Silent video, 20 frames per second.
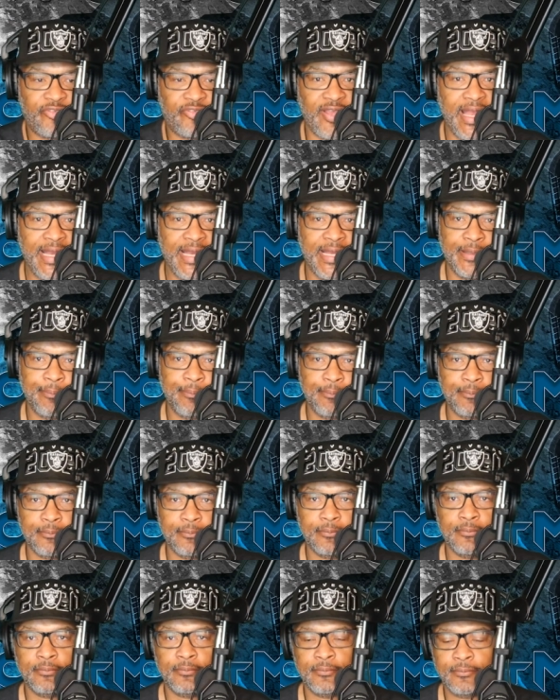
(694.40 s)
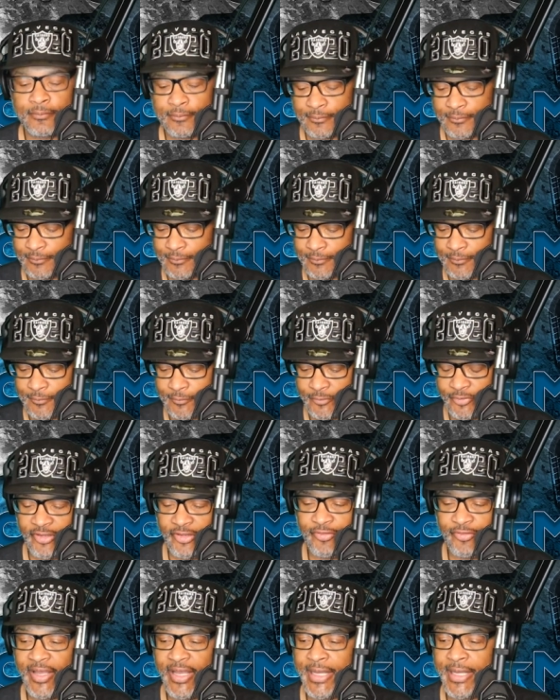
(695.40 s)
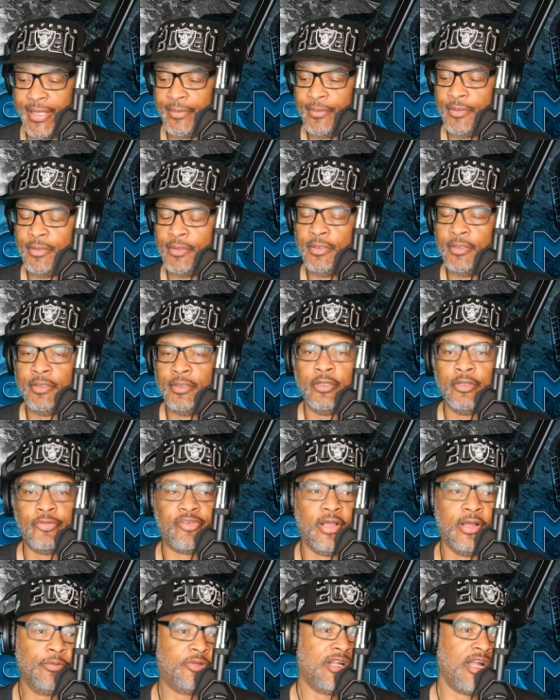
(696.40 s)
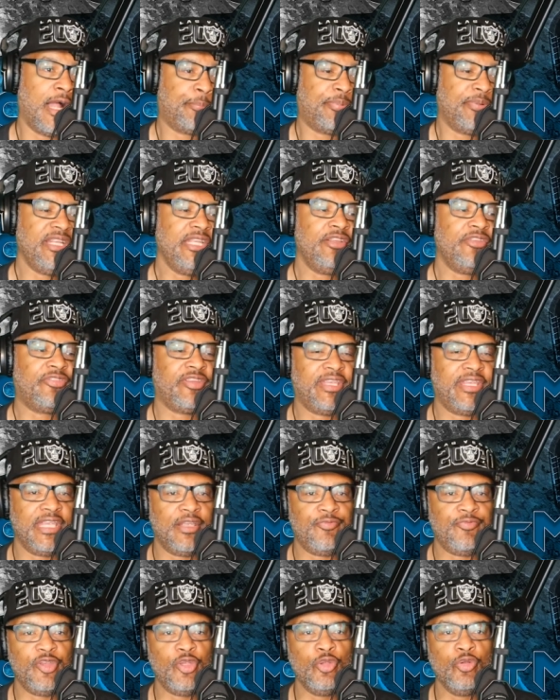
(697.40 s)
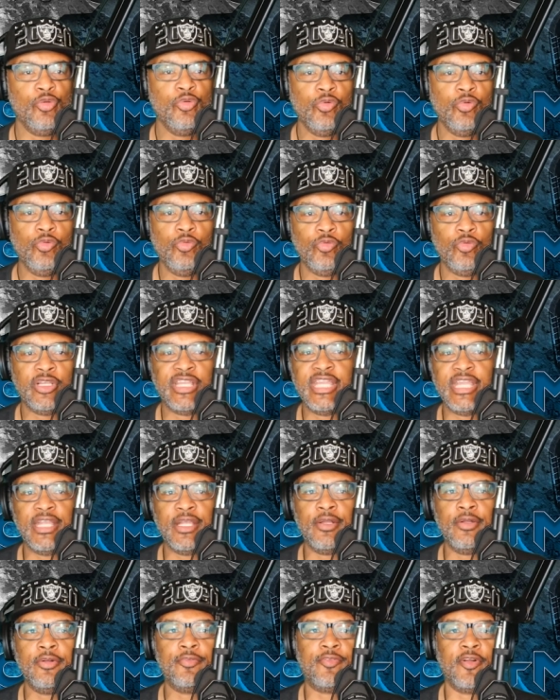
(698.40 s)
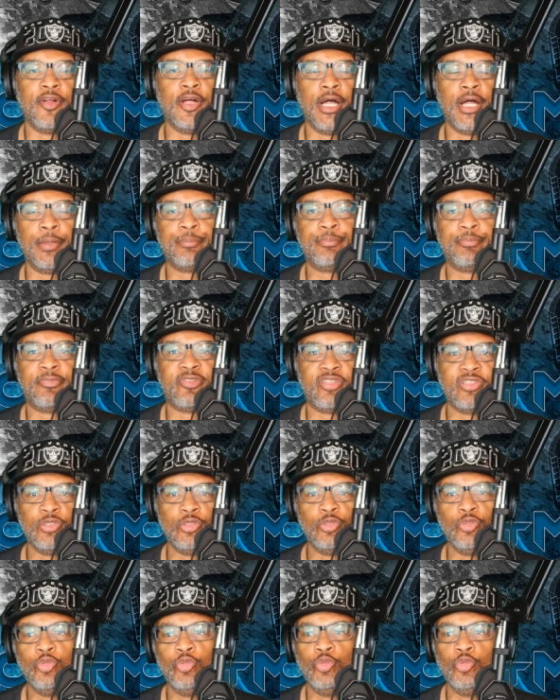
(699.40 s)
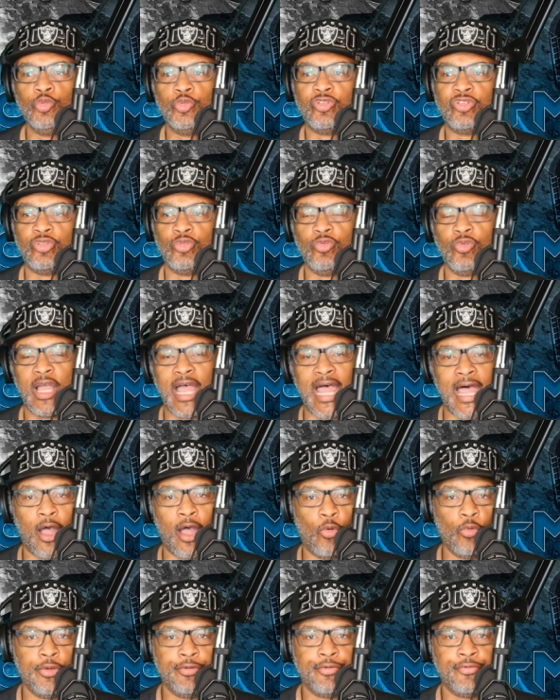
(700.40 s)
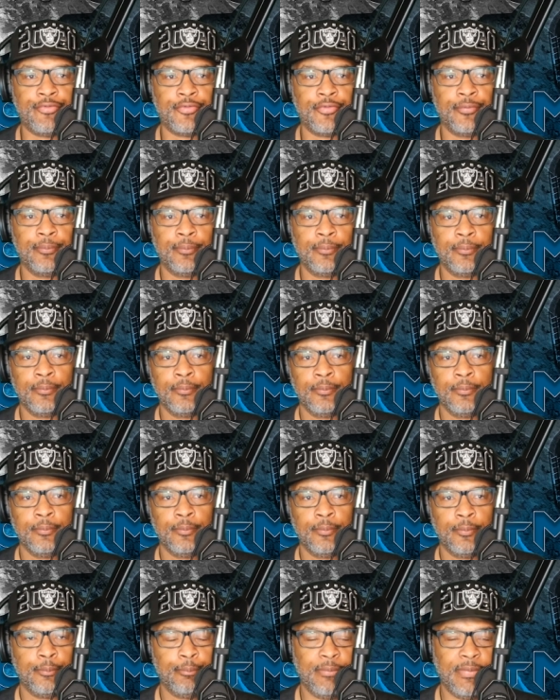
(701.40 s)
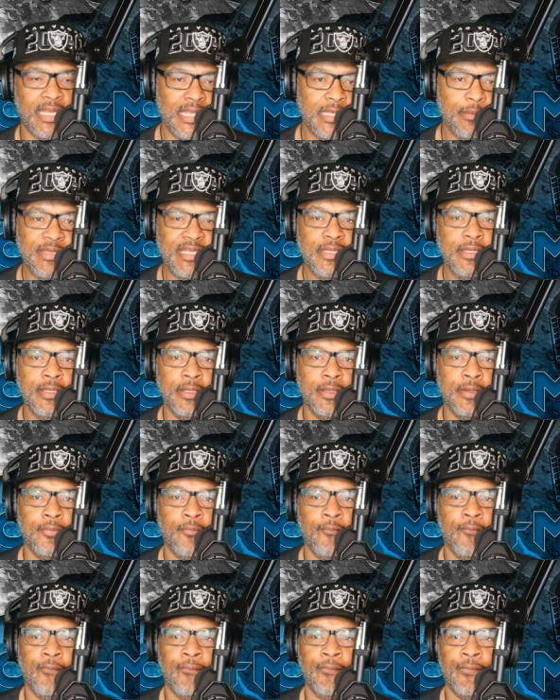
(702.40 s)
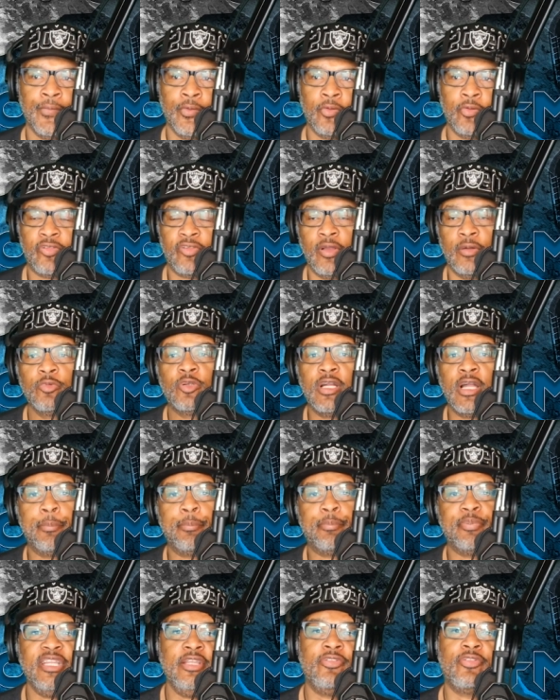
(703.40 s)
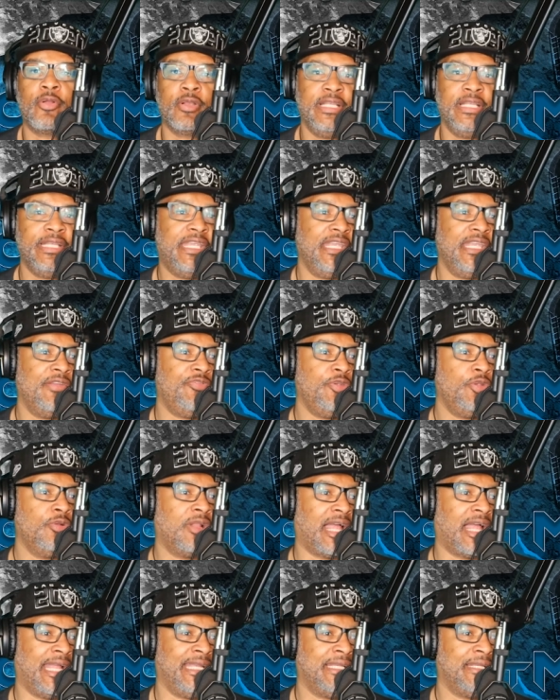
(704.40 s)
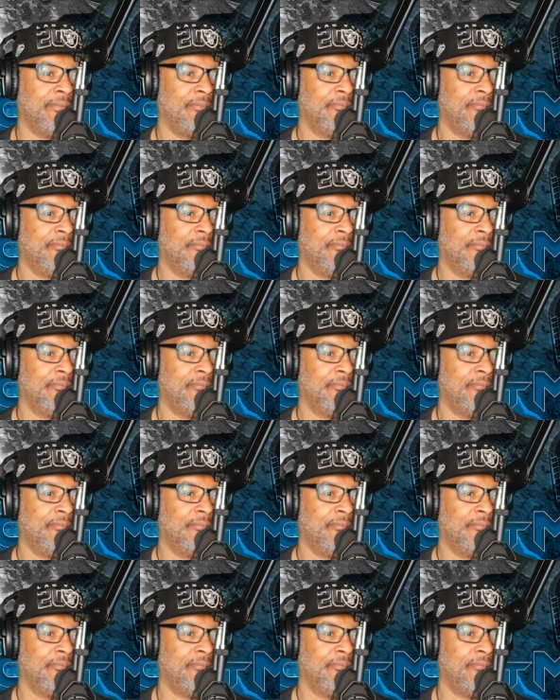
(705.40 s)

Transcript: saying. I'm just saying. Some companies give you give up to two hours, maybe. Some companies only give you like